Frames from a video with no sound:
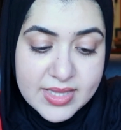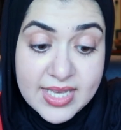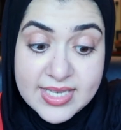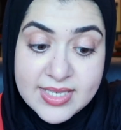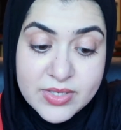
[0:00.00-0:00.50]

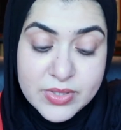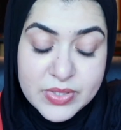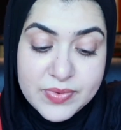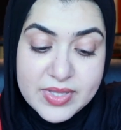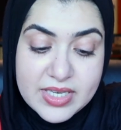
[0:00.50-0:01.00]
This is
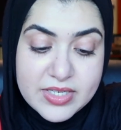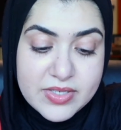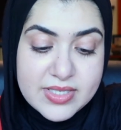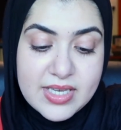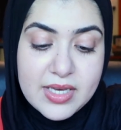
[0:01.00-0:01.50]
also really
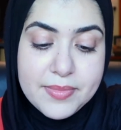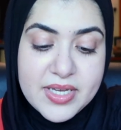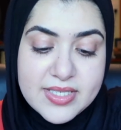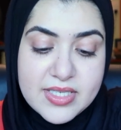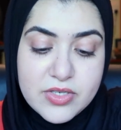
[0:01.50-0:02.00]
interesting.
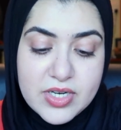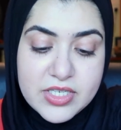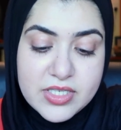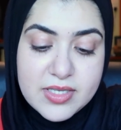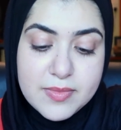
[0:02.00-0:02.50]
Amongst the
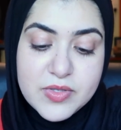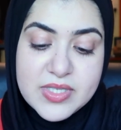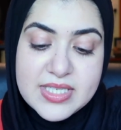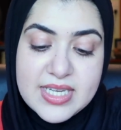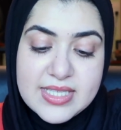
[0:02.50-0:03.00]
strangest and
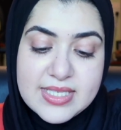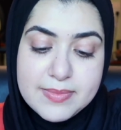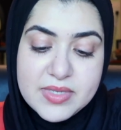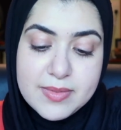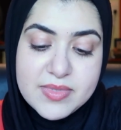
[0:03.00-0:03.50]
most intense
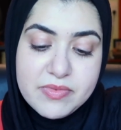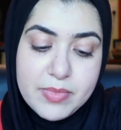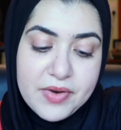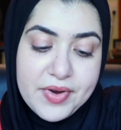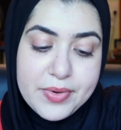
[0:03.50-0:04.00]
symptoms of
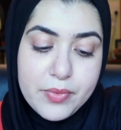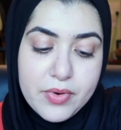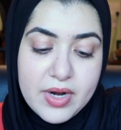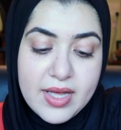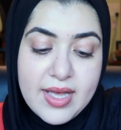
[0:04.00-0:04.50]
migraine
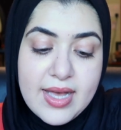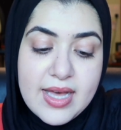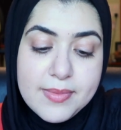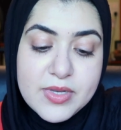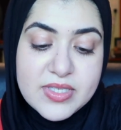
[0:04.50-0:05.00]
aura,
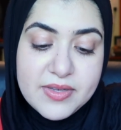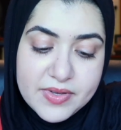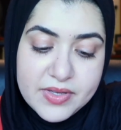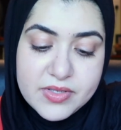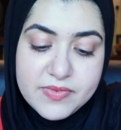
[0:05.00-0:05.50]
and the most
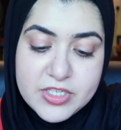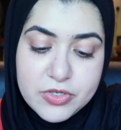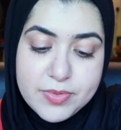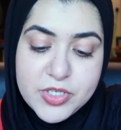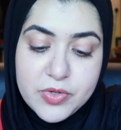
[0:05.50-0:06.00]
difficult of
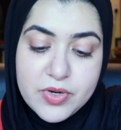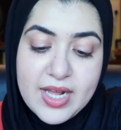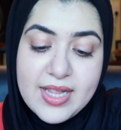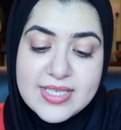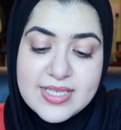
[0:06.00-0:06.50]
description or
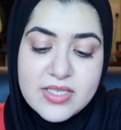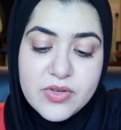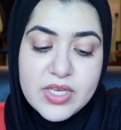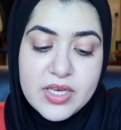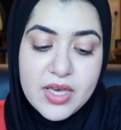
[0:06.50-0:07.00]
analysis,
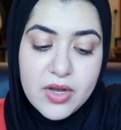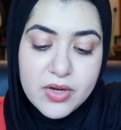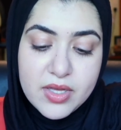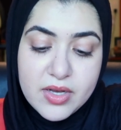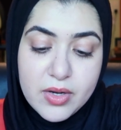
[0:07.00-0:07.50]
are the
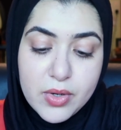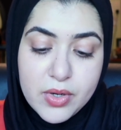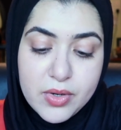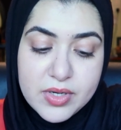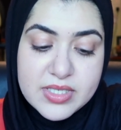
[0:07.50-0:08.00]

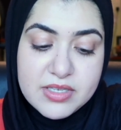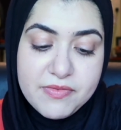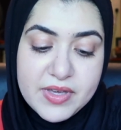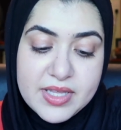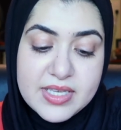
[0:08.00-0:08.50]
occurrence of
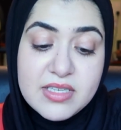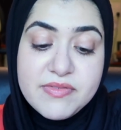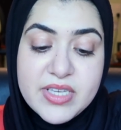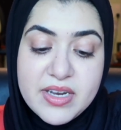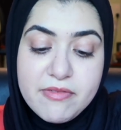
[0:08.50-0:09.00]
feelings
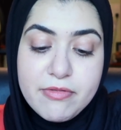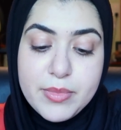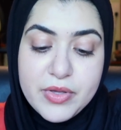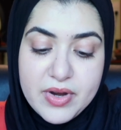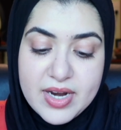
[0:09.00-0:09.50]
of sudden
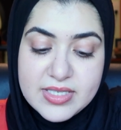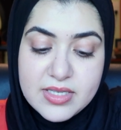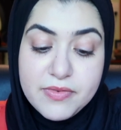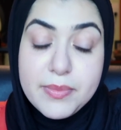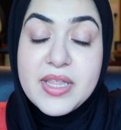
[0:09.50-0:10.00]

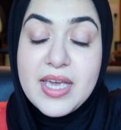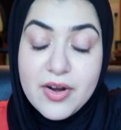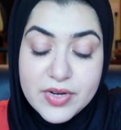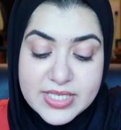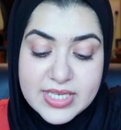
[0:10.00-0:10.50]

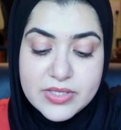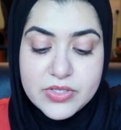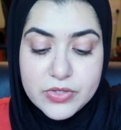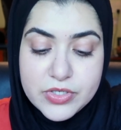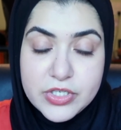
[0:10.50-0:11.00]
familiarity
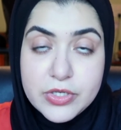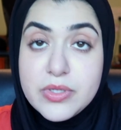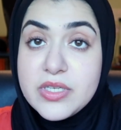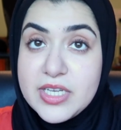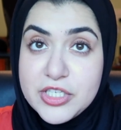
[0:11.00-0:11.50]
and
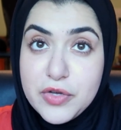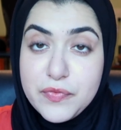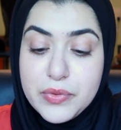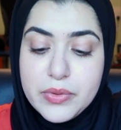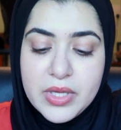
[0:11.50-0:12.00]
certitude,
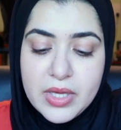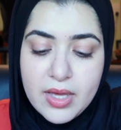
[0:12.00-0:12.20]
déjà vu,